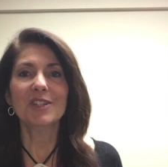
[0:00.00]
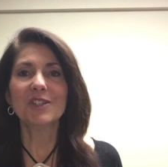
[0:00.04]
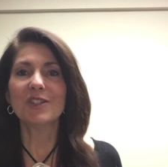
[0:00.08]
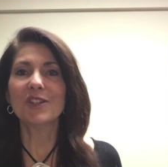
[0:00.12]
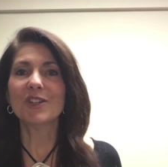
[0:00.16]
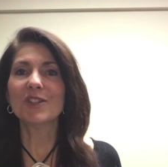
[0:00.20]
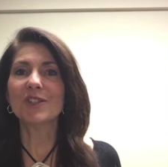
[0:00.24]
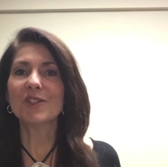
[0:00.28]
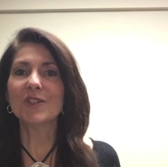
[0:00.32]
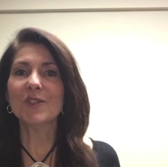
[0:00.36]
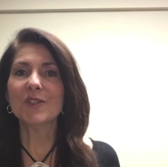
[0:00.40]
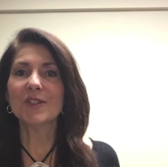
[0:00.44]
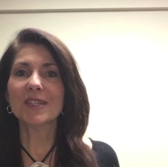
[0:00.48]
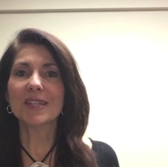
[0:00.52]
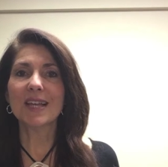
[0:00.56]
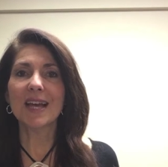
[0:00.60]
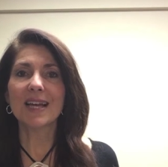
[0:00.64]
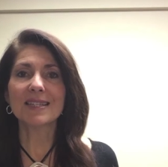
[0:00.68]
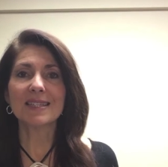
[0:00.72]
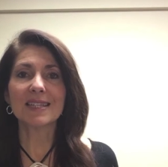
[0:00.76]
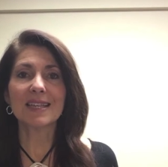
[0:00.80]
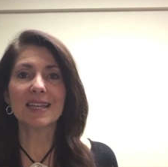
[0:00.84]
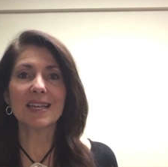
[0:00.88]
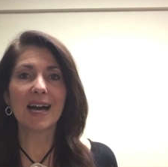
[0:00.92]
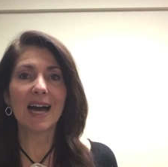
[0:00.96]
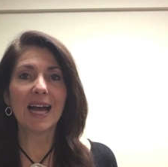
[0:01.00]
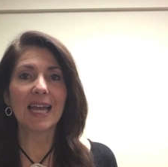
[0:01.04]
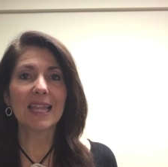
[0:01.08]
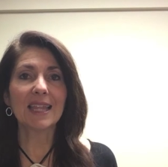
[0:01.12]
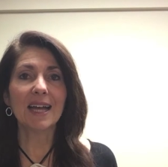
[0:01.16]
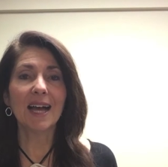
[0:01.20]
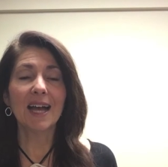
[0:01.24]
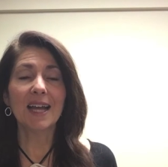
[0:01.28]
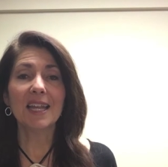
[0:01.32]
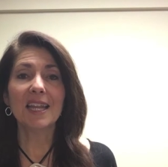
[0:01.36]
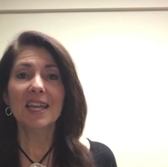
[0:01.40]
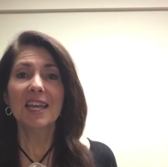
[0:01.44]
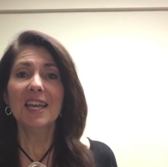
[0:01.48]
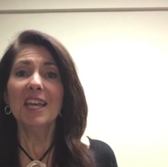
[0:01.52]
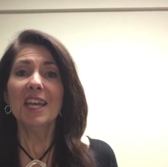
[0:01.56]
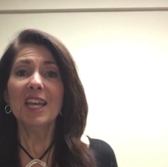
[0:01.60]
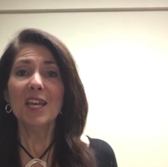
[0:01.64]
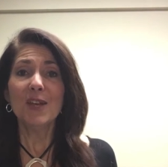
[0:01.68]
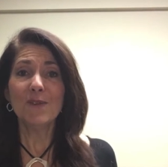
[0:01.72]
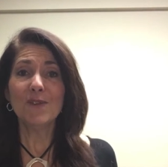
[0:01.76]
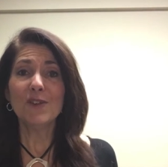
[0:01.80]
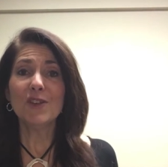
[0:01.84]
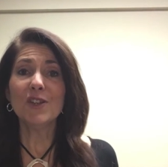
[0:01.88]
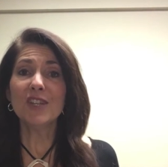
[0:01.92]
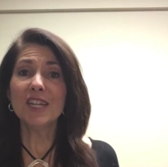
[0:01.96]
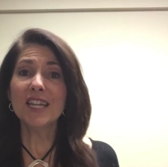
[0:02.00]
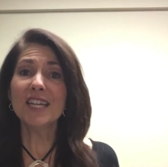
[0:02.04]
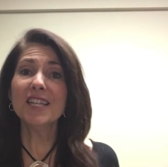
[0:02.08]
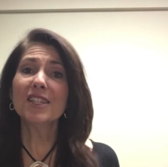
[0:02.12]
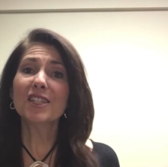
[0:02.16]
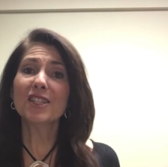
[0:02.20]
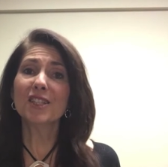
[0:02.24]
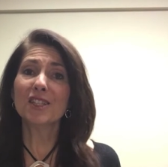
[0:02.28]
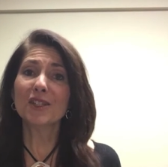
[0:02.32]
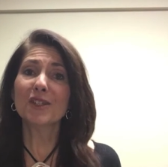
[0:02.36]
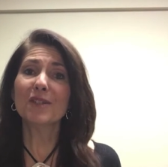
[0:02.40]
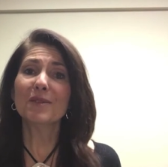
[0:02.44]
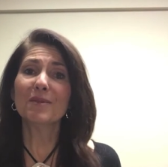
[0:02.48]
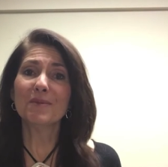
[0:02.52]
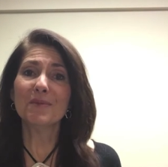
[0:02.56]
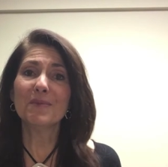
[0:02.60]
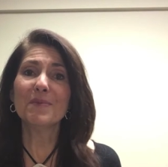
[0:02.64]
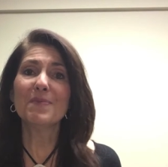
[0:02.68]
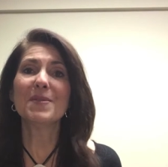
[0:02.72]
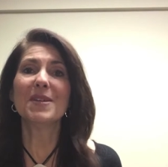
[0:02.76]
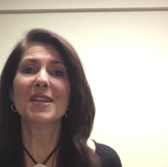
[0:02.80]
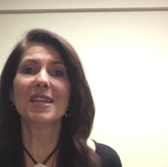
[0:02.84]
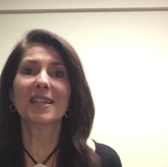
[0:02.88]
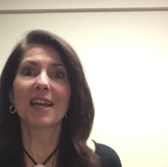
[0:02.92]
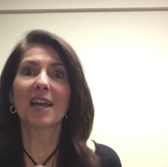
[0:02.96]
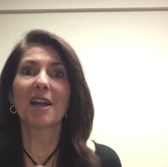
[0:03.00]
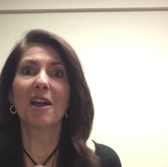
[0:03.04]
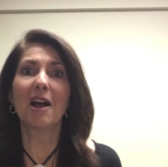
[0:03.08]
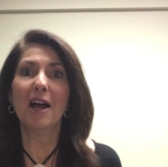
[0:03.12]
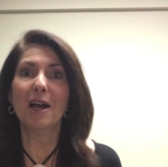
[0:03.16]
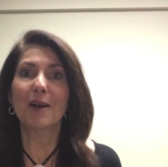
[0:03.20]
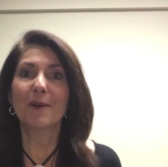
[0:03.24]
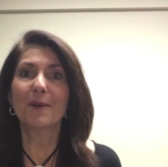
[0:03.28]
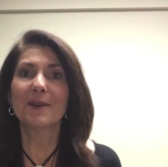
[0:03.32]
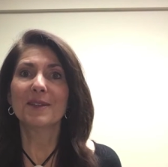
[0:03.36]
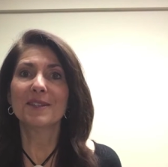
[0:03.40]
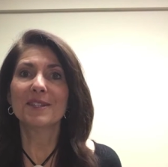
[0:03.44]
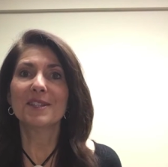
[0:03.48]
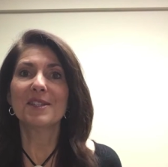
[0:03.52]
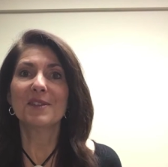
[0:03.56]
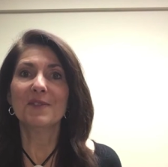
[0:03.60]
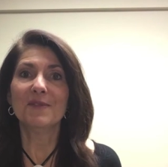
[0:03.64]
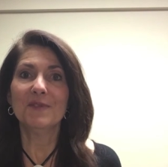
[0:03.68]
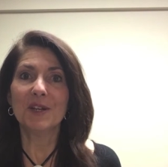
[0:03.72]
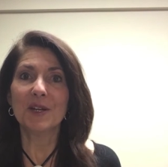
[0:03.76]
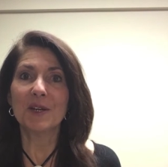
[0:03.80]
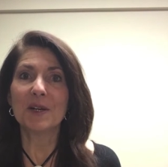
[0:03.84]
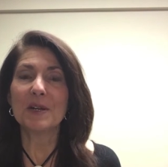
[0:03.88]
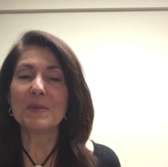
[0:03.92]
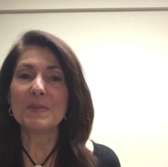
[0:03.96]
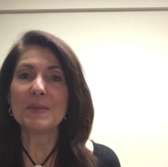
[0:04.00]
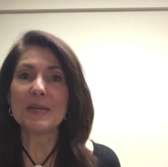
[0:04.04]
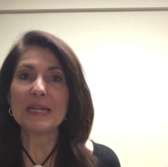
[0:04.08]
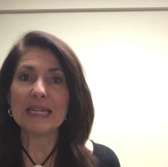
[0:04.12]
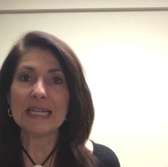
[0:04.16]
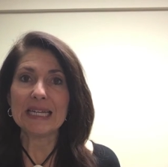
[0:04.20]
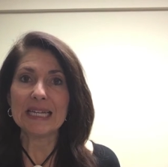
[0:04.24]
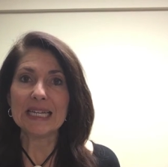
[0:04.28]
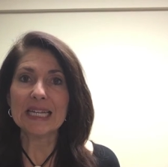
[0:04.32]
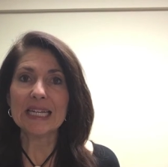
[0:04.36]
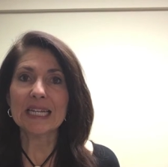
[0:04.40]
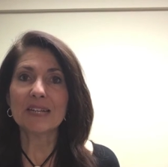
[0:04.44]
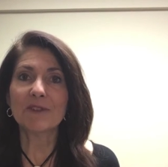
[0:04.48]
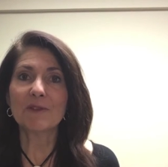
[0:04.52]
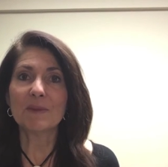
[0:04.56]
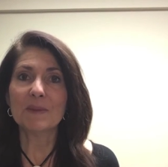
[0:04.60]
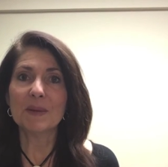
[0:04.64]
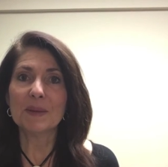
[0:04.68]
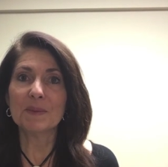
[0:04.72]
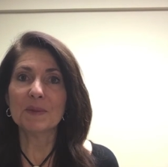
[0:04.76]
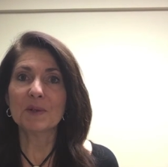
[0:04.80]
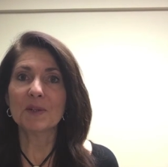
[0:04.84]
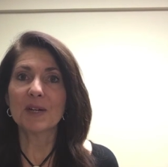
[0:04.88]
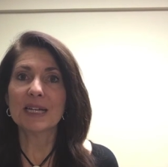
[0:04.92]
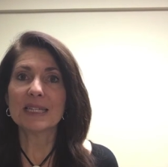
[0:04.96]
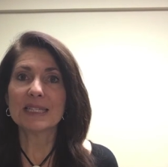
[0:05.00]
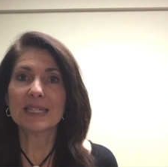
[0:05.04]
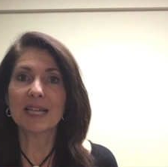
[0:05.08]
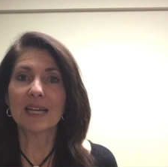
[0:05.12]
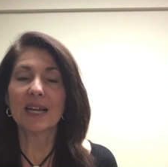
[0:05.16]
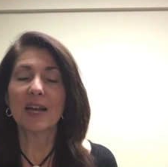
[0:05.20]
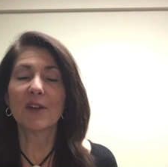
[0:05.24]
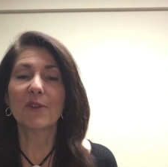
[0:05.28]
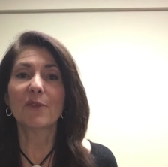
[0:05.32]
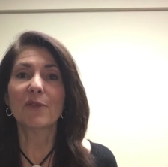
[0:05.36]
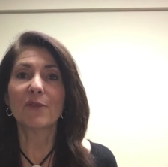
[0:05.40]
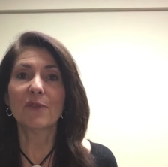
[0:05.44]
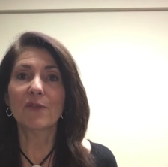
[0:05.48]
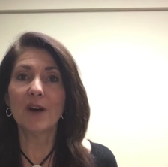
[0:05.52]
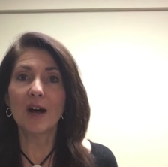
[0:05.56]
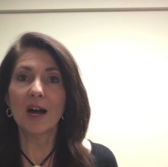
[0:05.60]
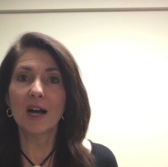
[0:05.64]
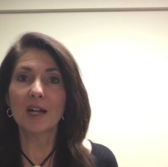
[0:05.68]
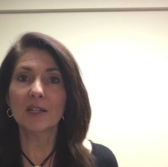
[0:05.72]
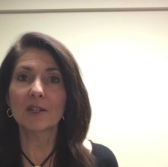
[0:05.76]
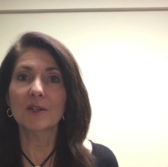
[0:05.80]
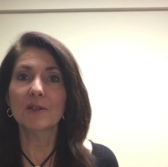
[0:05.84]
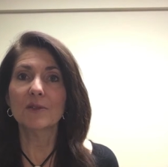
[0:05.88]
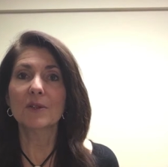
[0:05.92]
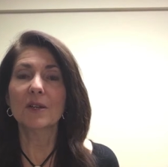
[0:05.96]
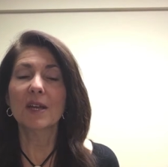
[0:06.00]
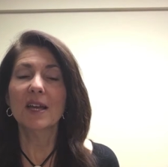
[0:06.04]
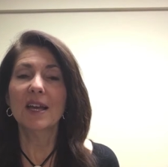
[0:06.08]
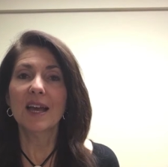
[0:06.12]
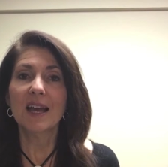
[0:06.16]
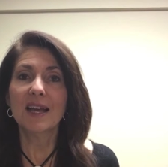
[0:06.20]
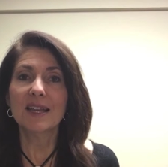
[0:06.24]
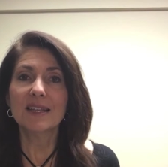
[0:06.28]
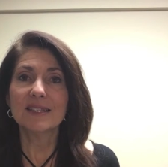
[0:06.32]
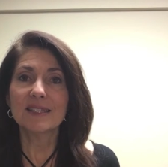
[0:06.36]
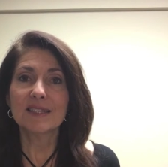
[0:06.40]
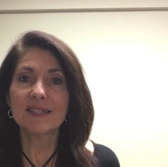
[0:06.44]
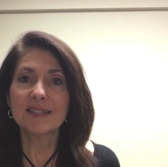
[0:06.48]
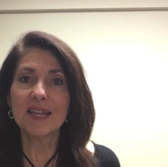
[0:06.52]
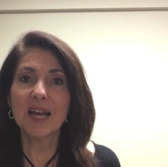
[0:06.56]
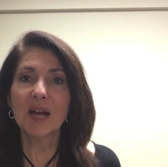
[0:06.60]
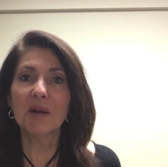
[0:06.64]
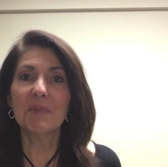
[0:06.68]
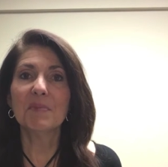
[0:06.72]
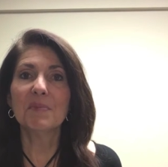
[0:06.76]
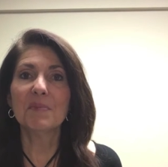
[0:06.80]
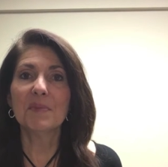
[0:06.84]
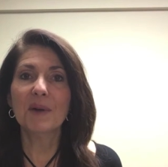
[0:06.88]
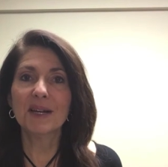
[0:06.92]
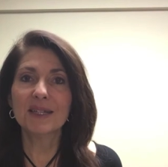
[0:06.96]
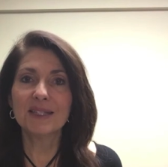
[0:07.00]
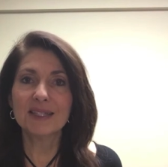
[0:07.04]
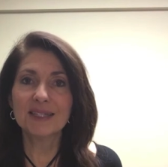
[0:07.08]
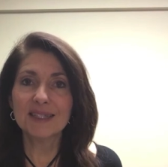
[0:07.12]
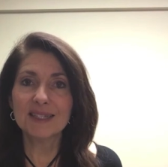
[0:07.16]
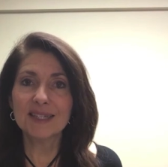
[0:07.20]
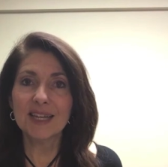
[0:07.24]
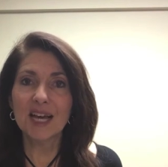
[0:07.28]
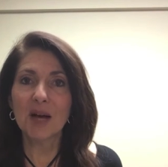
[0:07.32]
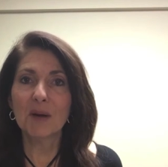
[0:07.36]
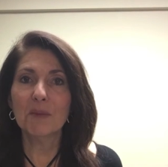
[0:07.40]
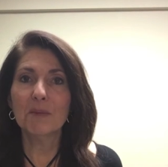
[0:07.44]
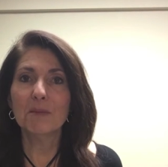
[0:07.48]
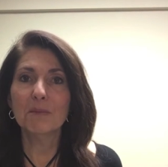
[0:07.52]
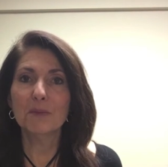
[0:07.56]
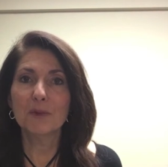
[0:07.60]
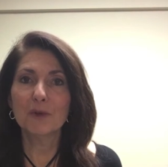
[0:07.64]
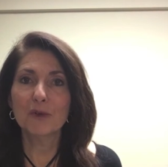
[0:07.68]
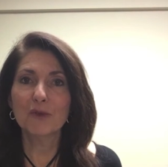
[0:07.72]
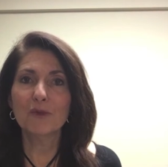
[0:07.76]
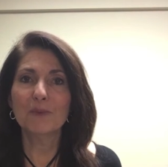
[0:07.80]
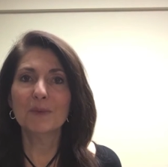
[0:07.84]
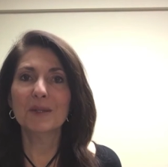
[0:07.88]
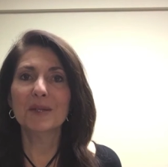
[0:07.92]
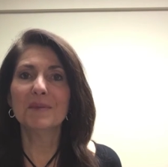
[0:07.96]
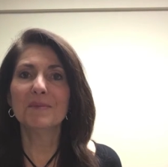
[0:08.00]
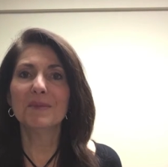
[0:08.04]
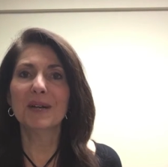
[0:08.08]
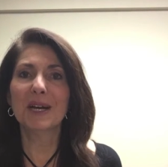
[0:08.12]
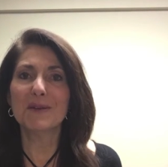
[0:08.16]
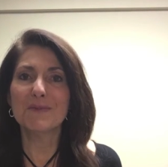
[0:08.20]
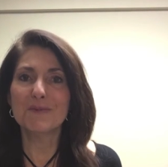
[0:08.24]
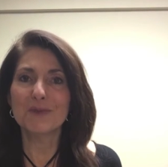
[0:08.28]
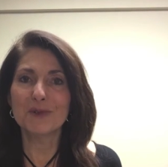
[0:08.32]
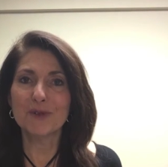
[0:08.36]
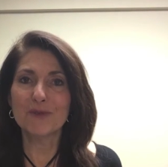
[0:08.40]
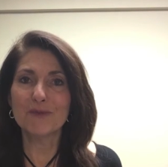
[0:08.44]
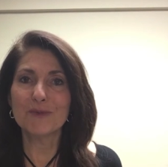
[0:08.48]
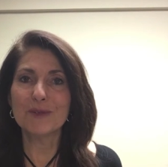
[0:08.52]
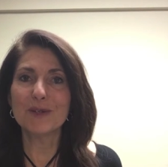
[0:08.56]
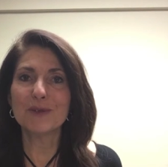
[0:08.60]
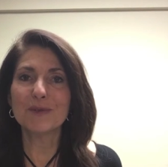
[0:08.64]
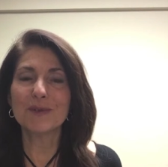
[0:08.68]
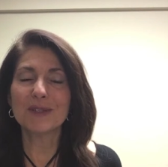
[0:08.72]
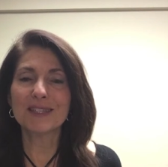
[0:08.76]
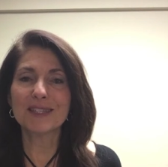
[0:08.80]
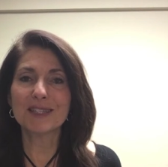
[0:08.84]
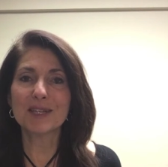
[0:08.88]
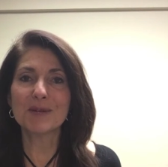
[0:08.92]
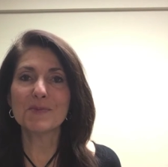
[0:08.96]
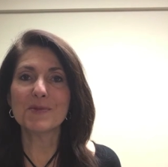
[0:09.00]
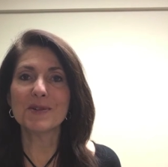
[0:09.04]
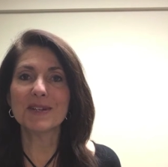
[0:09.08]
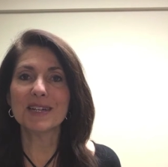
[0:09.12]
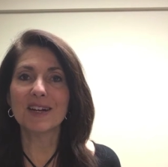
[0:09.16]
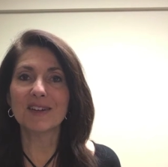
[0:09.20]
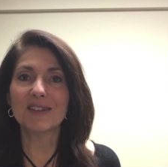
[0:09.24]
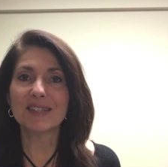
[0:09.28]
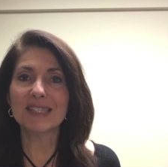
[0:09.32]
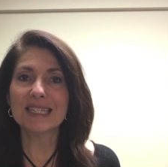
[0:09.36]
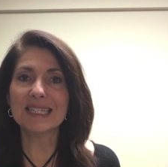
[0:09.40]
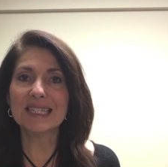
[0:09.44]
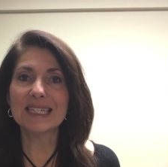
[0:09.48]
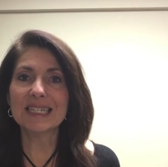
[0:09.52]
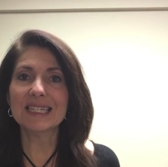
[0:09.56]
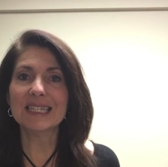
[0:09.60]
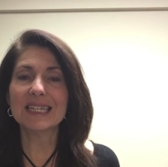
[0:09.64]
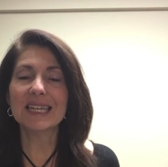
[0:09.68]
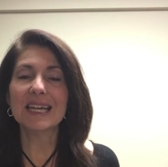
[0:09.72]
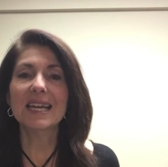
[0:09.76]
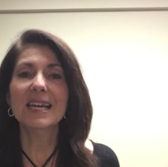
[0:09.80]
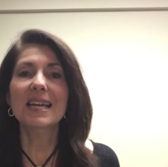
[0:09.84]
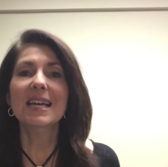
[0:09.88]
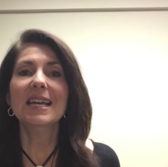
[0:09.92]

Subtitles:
Just use it as a guideline. If you need to be like I was in the very beginning, remember I said I followed step by step, movement by movement, what someone else did